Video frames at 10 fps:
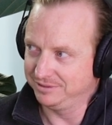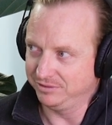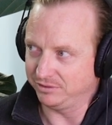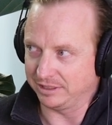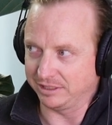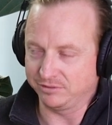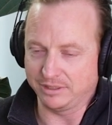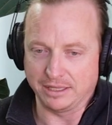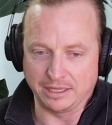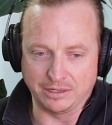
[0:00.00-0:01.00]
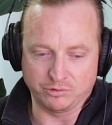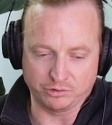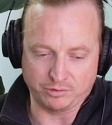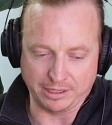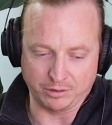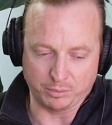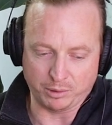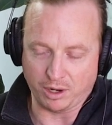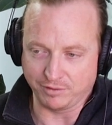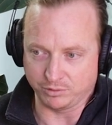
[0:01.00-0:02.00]
So let's say the interest rate you're
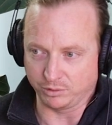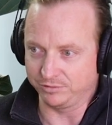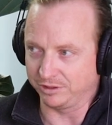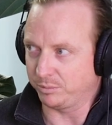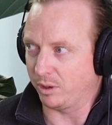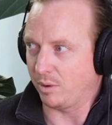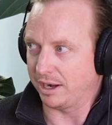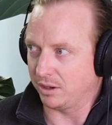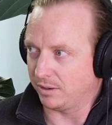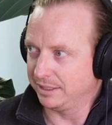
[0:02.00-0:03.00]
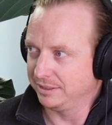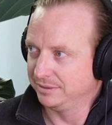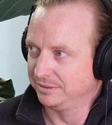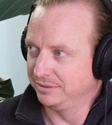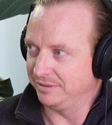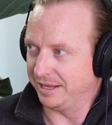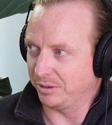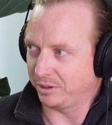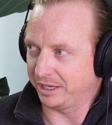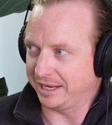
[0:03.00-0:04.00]
applying for is 6.19. They're not going to